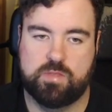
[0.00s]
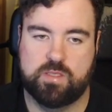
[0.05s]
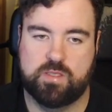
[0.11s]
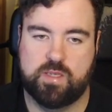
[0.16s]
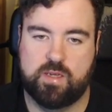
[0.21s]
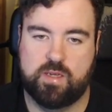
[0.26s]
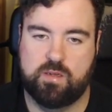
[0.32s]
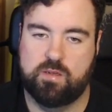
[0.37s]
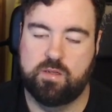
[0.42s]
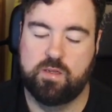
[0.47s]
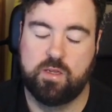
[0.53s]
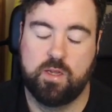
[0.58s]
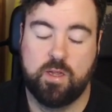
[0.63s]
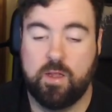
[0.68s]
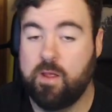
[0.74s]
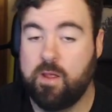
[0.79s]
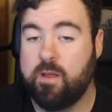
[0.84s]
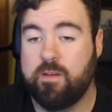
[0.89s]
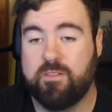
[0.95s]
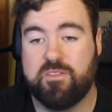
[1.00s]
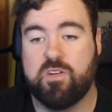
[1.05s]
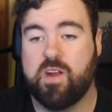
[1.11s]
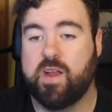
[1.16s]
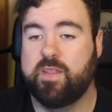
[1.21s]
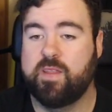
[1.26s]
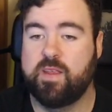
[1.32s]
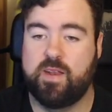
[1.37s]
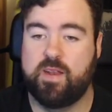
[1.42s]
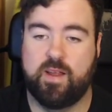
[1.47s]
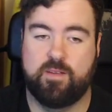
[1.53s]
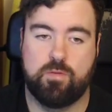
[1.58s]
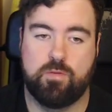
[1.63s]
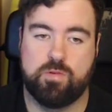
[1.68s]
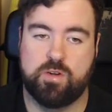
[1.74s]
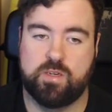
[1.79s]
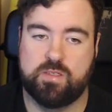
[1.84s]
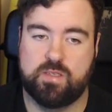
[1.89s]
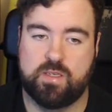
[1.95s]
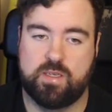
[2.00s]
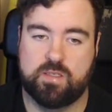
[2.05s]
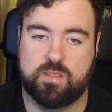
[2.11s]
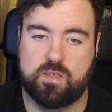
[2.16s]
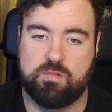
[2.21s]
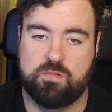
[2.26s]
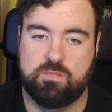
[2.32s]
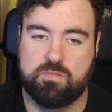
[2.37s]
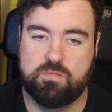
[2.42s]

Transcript: settle. Varane didn't have a preseason.